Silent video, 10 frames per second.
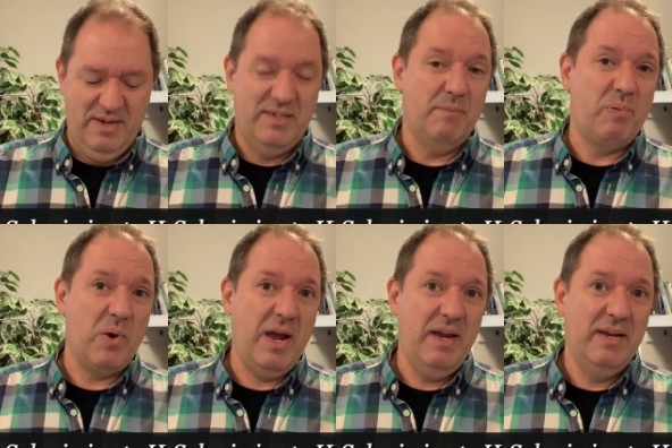to
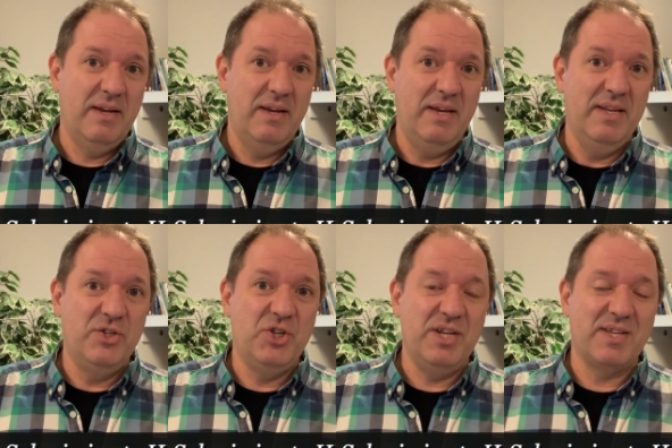pray in
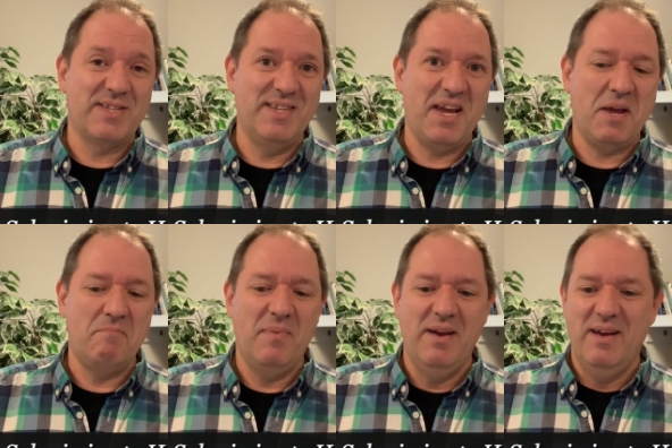Jesus' name.
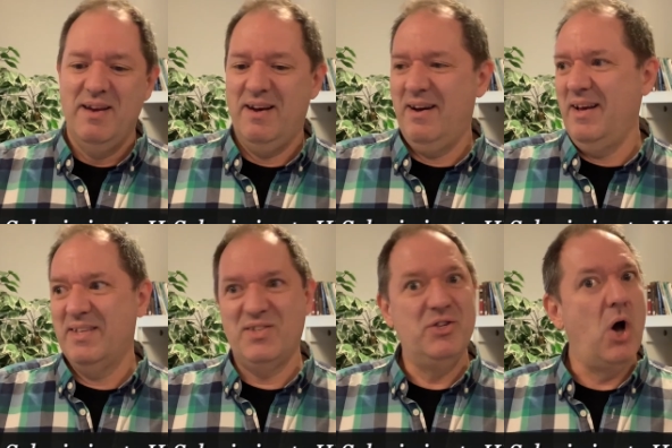
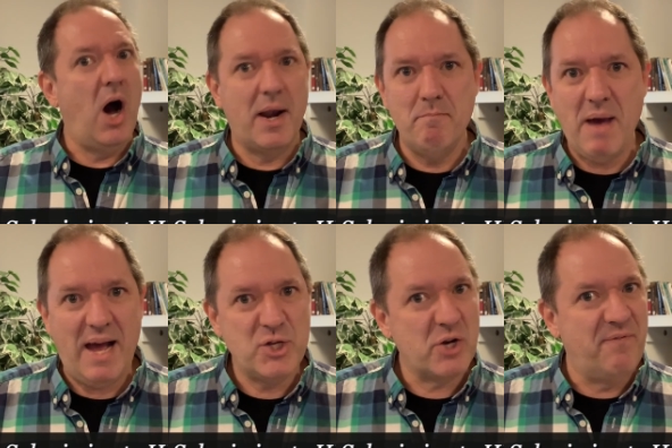It's not a
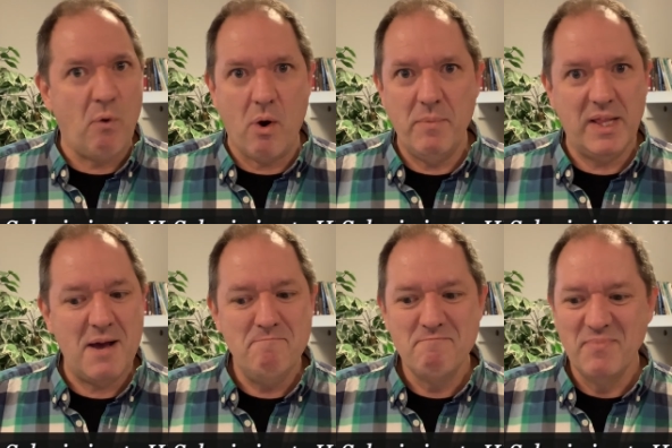magic
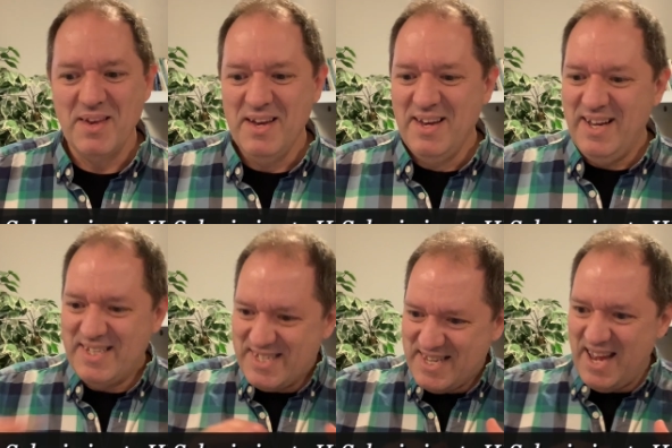formula.
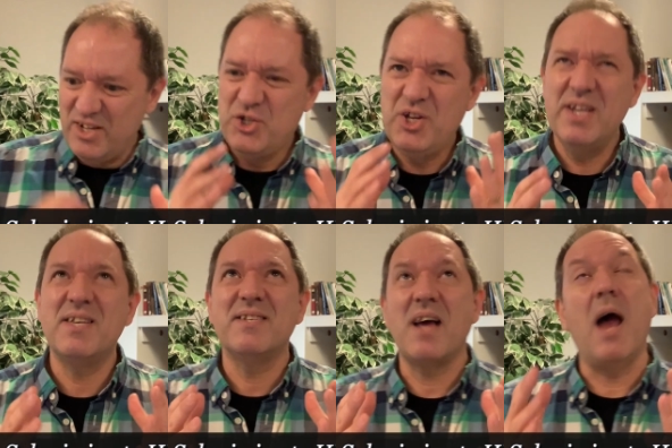It's saying,
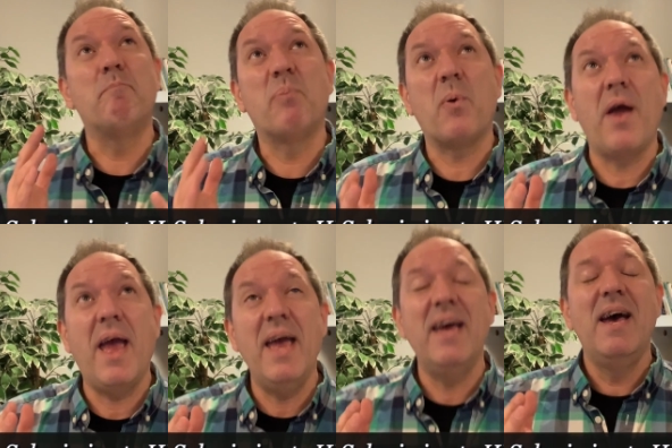"Jesus, I
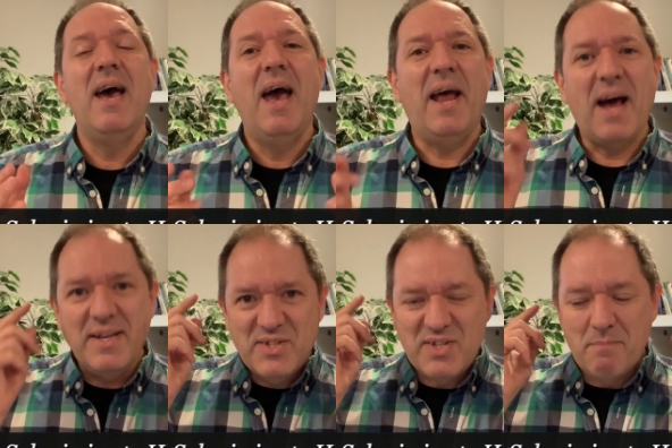pray and I
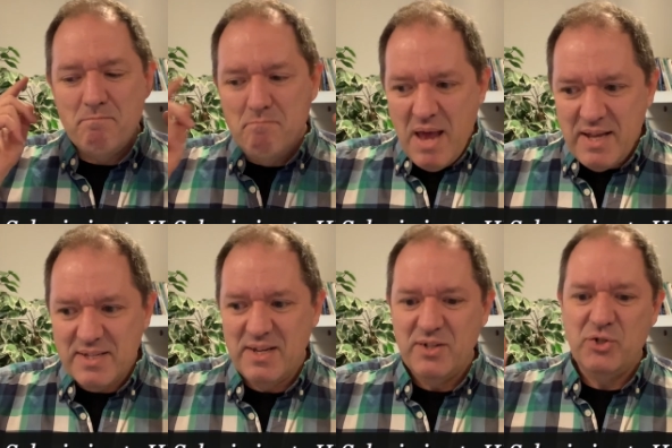
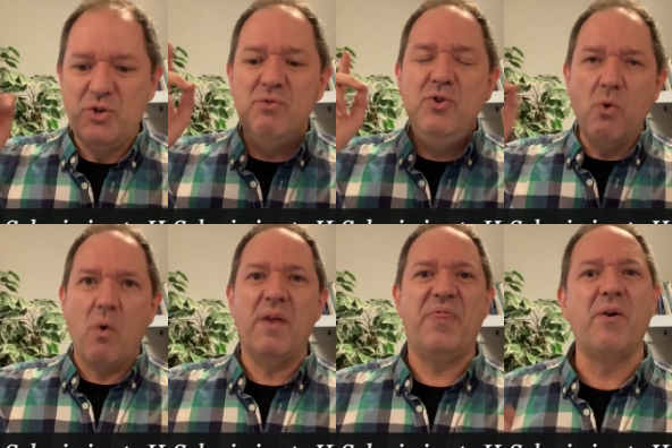submit to
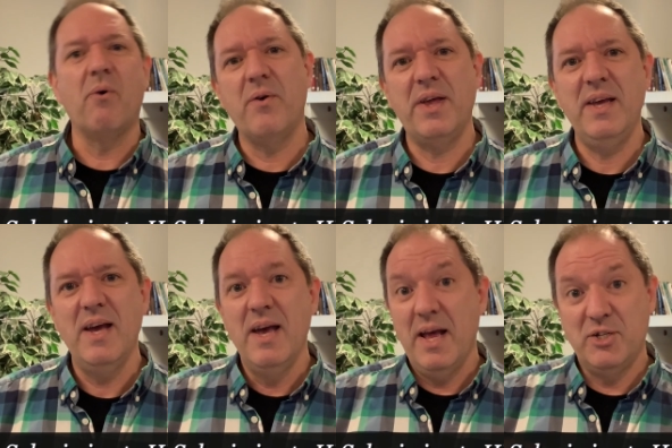your authority
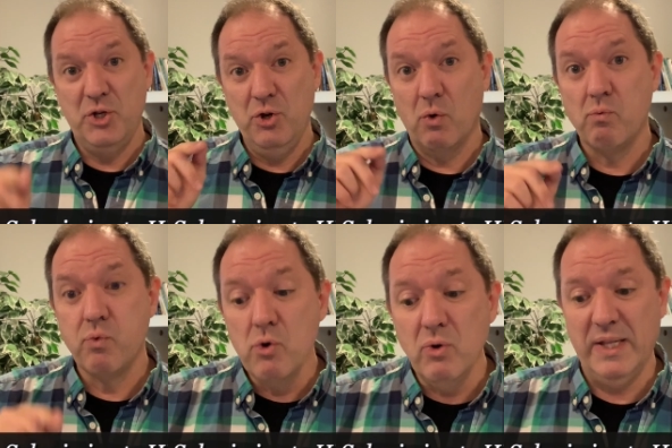and to your
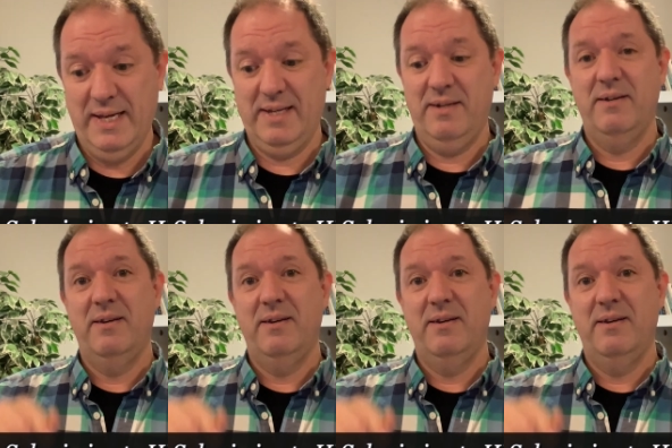ruling